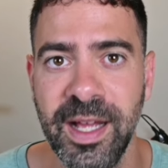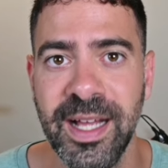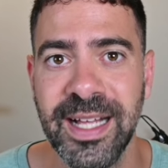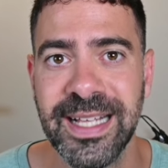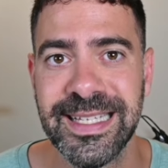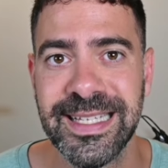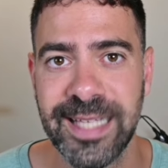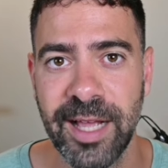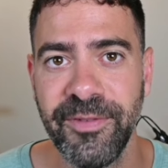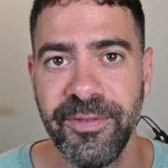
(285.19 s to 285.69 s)

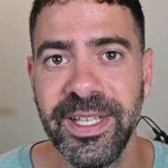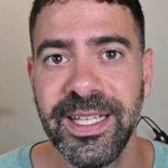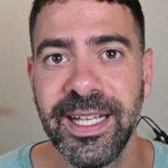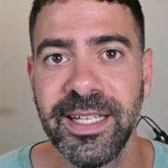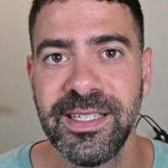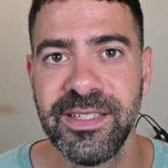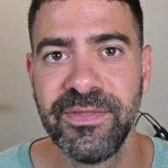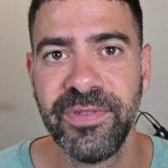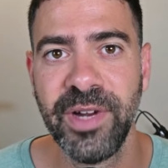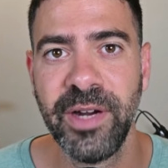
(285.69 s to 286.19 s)
Something that
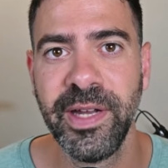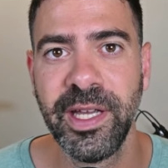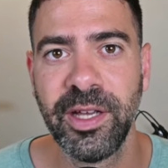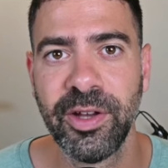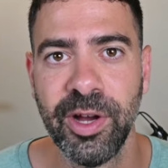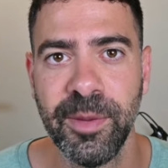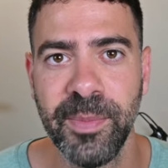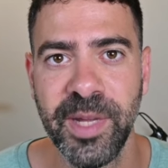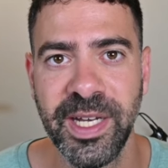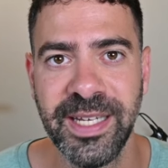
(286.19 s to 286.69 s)
is very
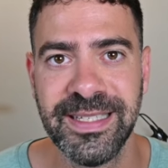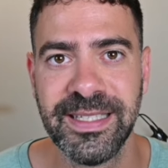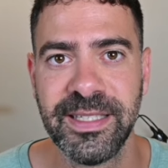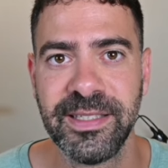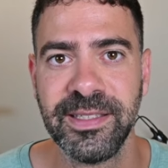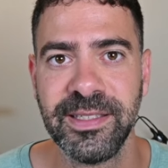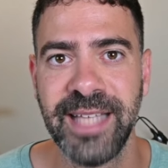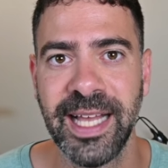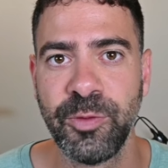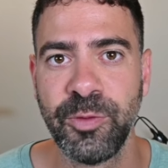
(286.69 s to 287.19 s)
common is
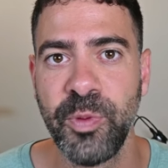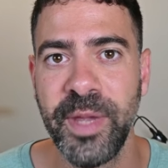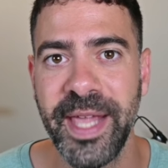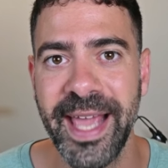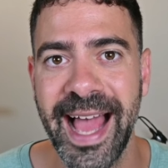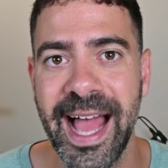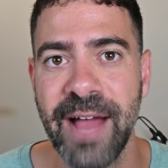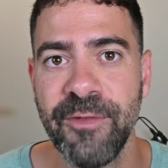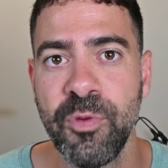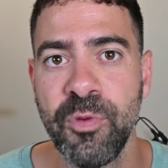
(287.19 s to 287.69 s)
that we
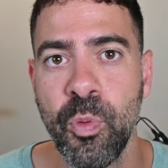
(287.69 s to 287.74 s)
have